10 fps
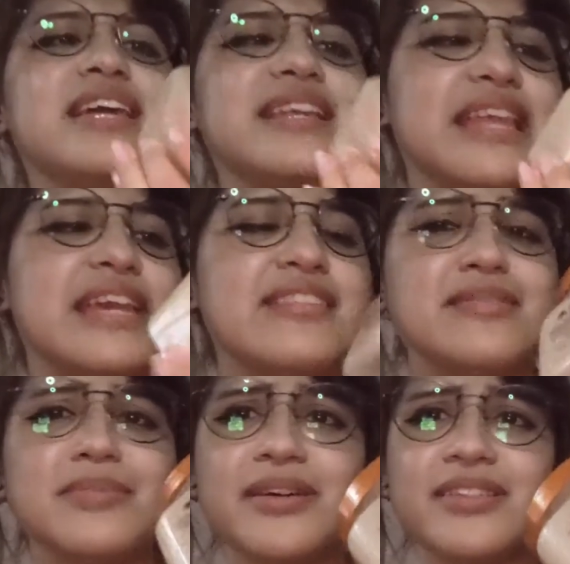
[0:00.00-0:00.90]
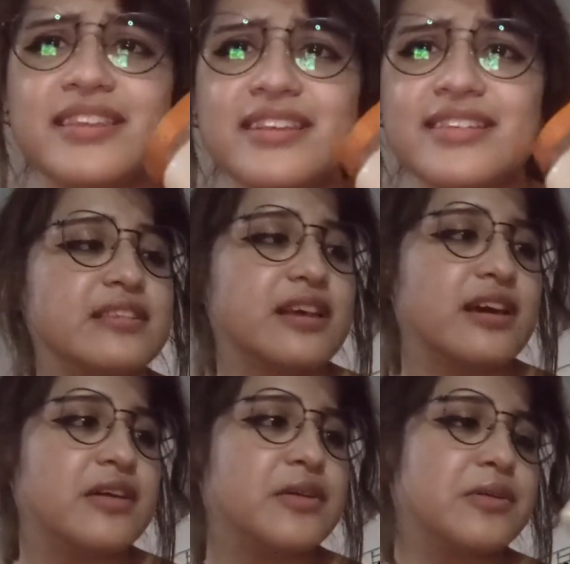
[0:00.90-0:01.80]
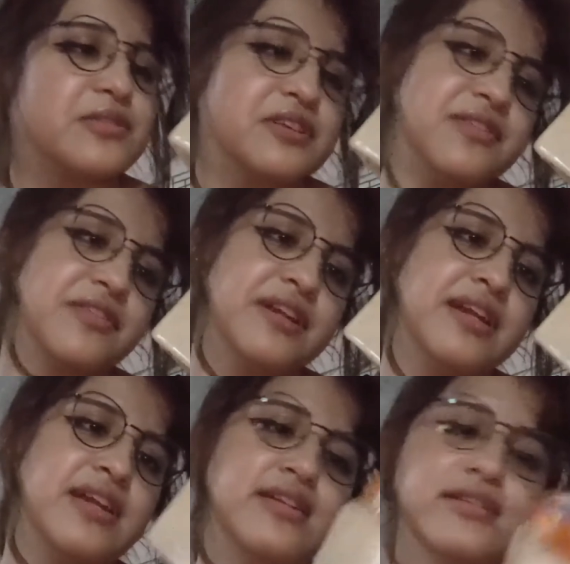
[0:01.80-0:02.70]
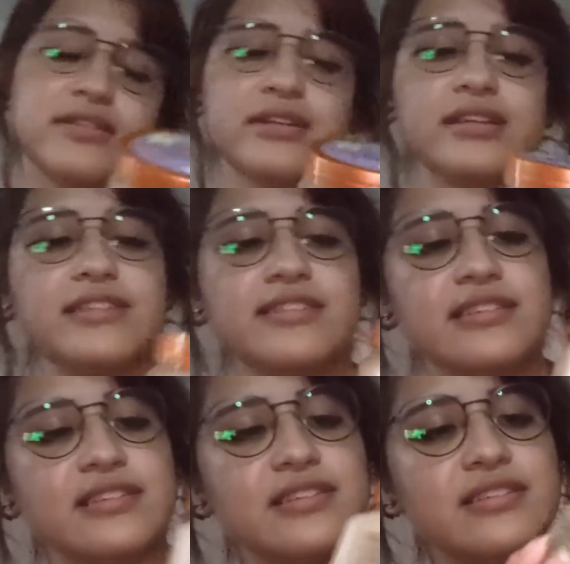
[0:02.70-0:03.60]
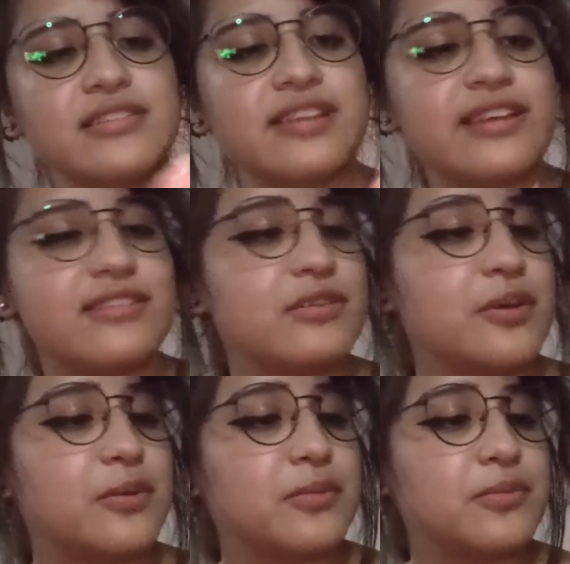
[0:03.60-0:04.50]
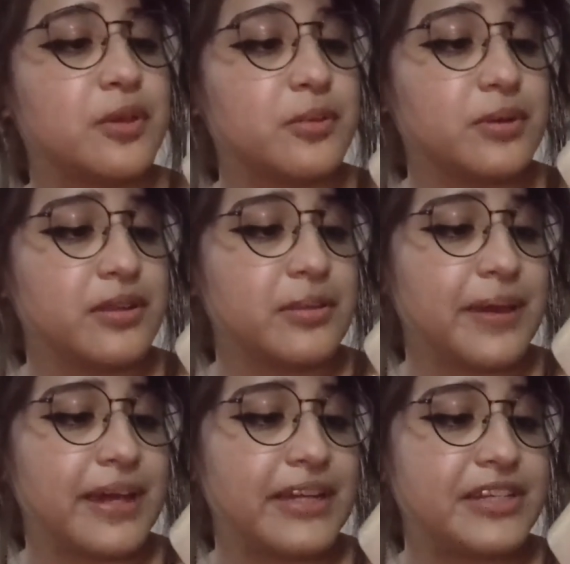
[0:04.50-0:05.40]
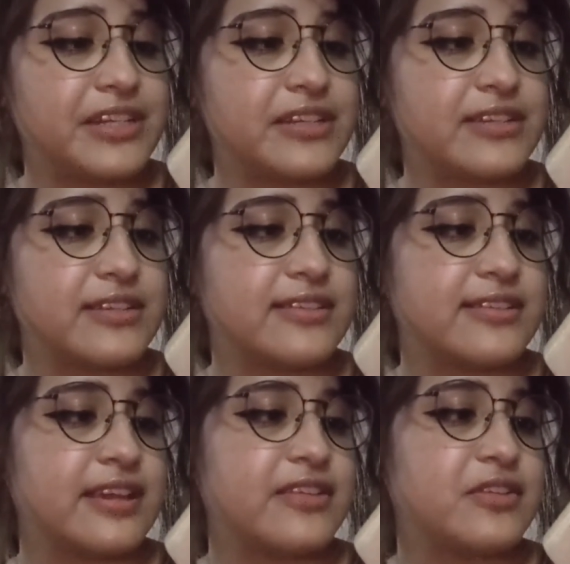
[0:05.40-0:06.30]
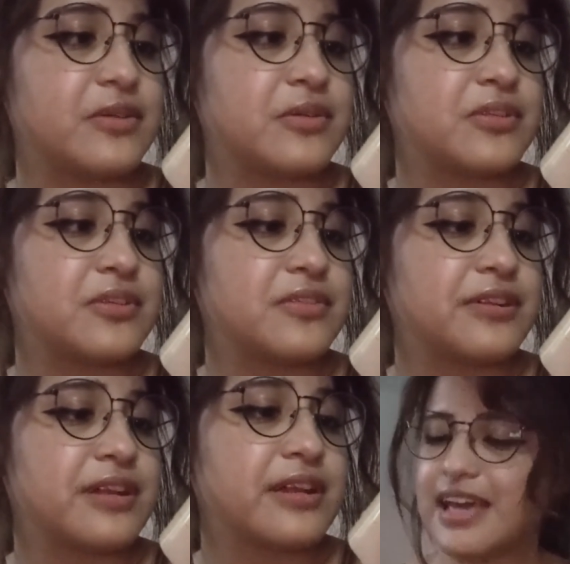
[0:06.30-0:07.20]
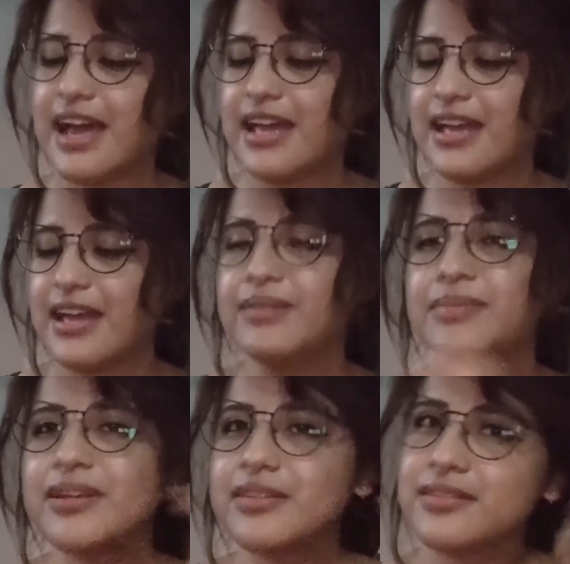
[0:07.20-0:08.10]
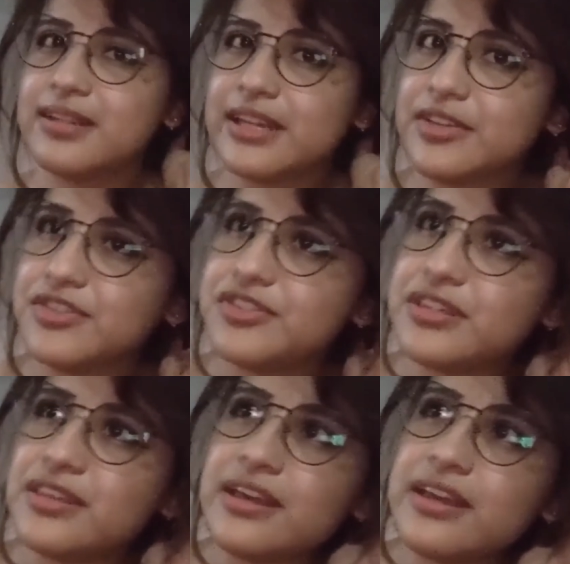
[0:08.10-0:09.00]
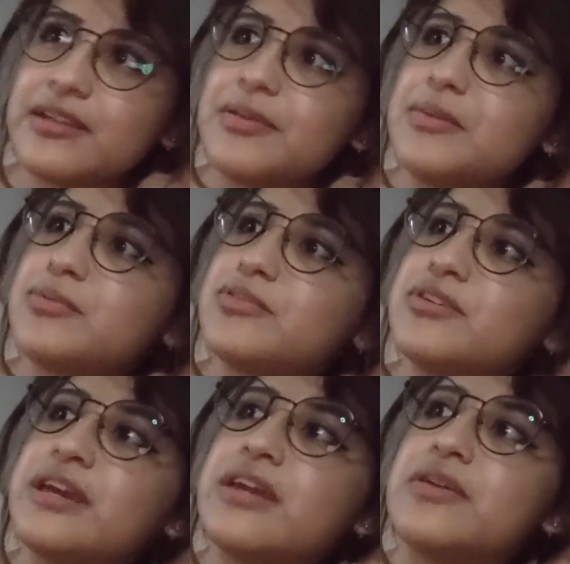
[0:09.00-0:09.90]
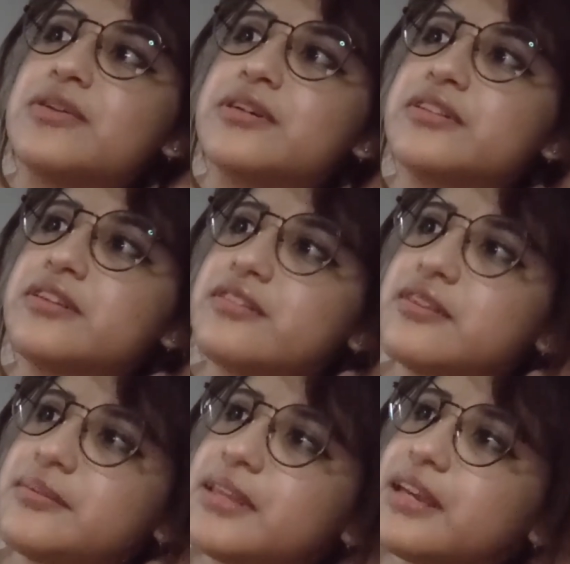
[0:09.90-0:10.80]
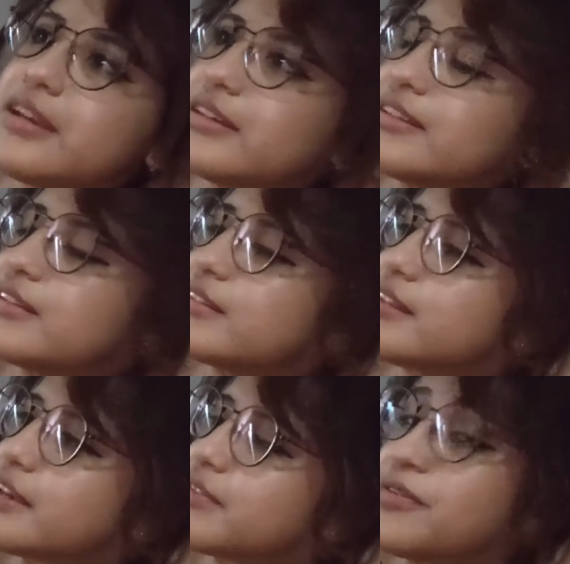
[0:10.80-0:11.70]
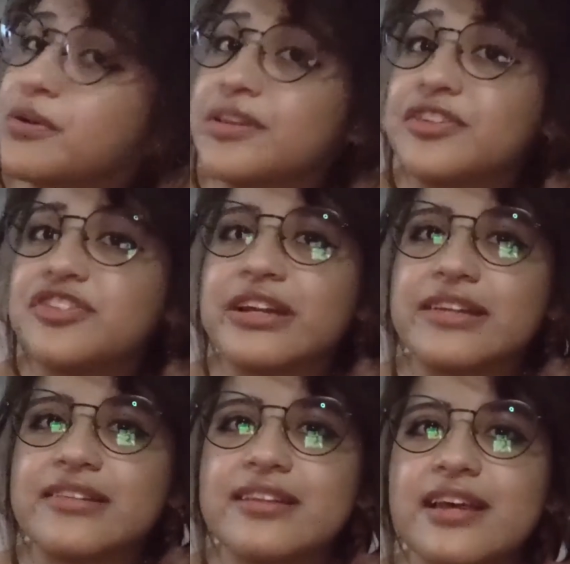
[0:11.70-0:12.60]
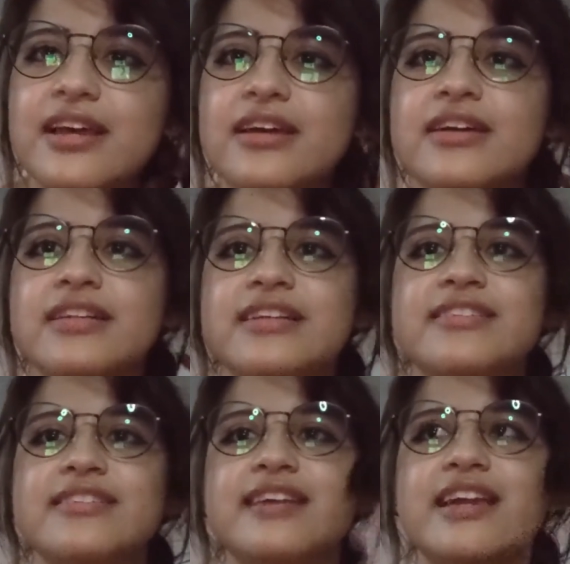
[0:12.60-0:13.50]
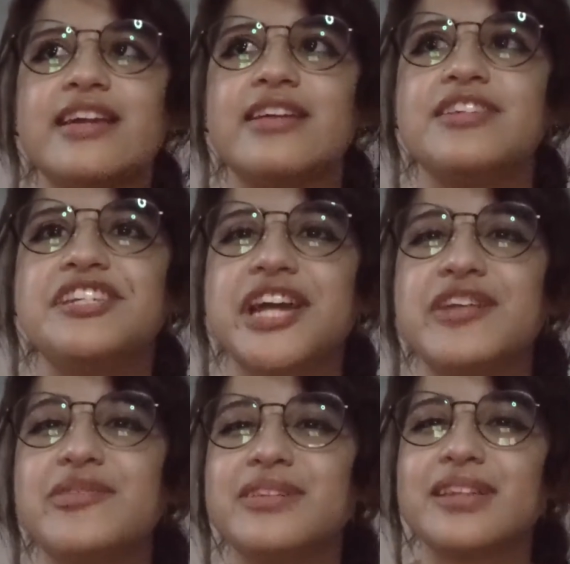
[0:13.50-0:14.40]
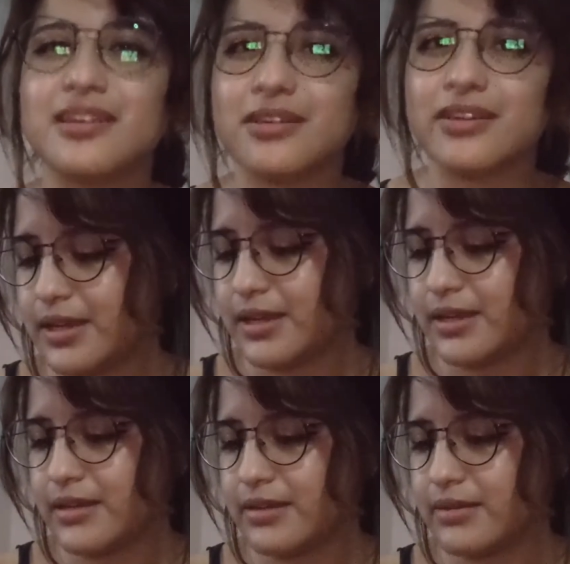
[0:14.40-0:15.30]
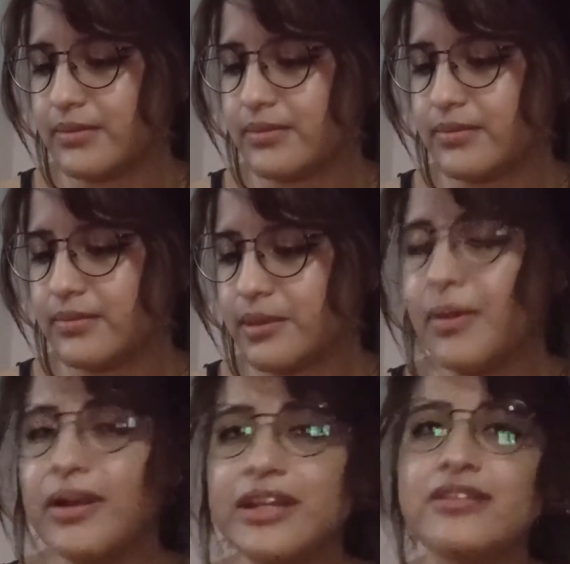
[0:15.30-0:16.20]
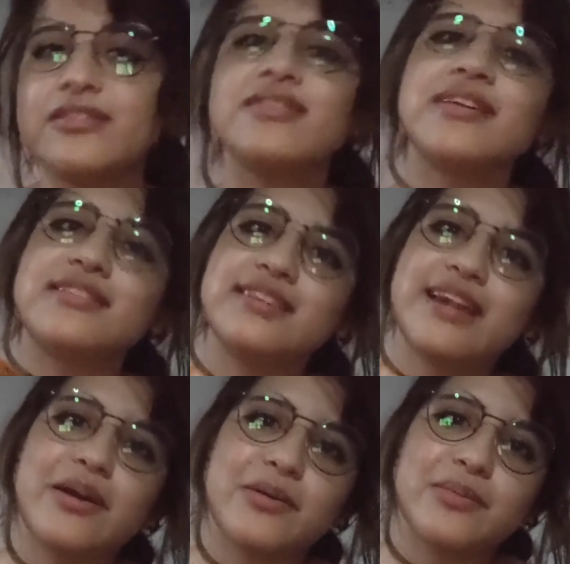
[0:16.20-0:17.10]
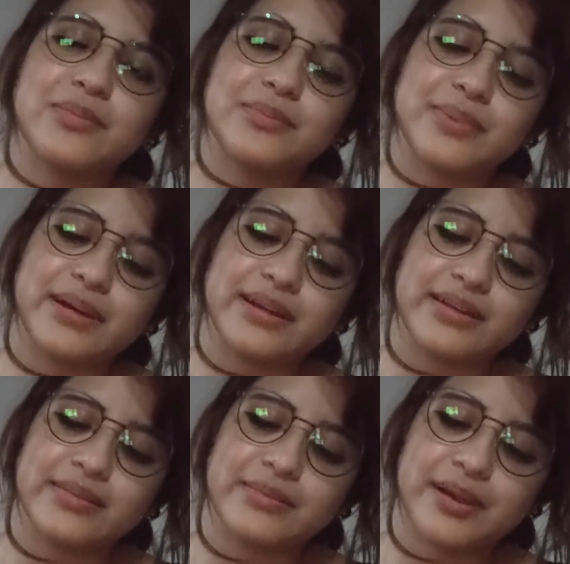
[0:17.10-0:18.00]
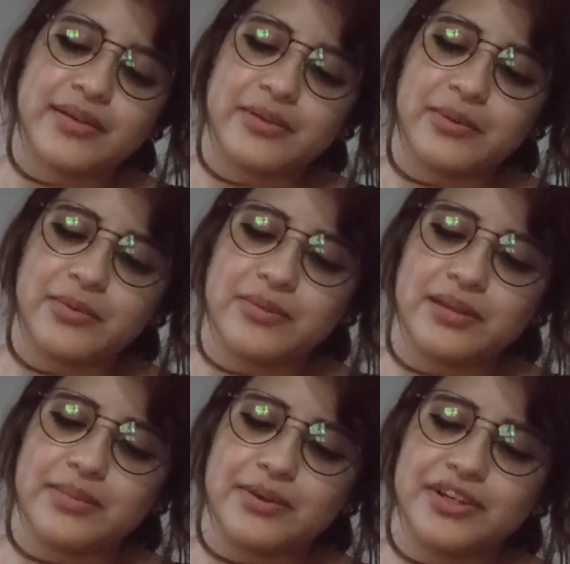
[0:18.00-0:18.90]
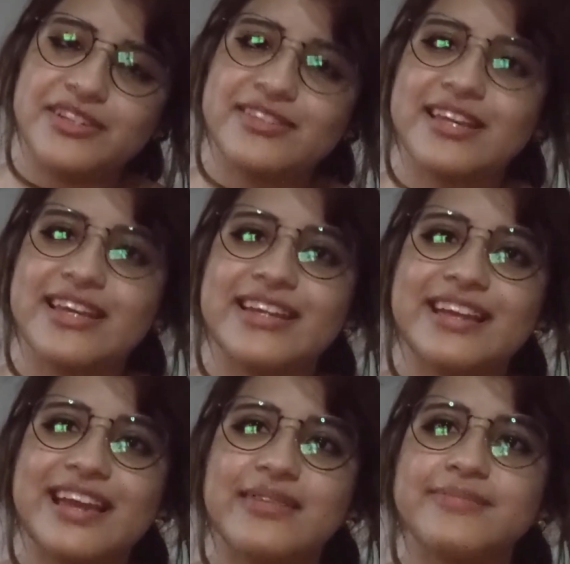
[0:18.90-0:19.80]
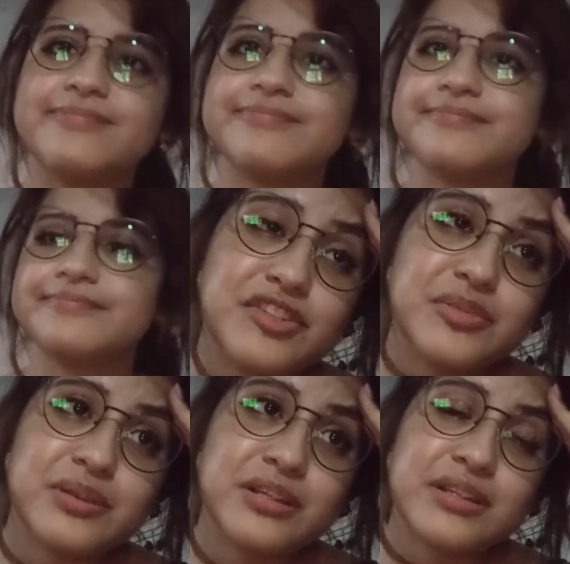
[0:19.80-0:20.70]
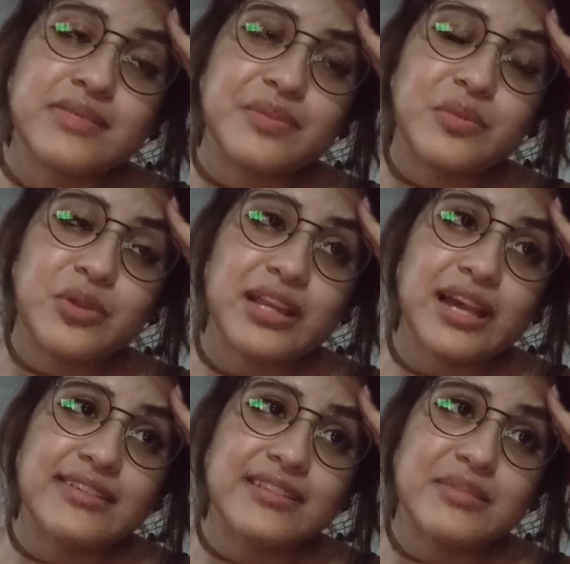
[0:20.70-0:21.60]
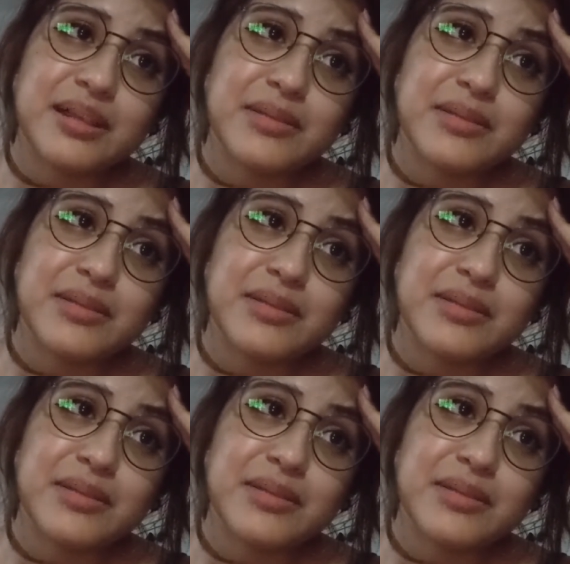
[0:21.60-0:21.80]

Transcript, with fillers: like things about this, not cruelty free, or at least it says no nowhere on the packaging does it say it's cruelty free. I I'm not like usually the kind of people to get hooked on something um like for the trends unless it's like genuinely good. I don't know. I bought it to test it out, but probably won't be purchasing it again. I just want to relax and play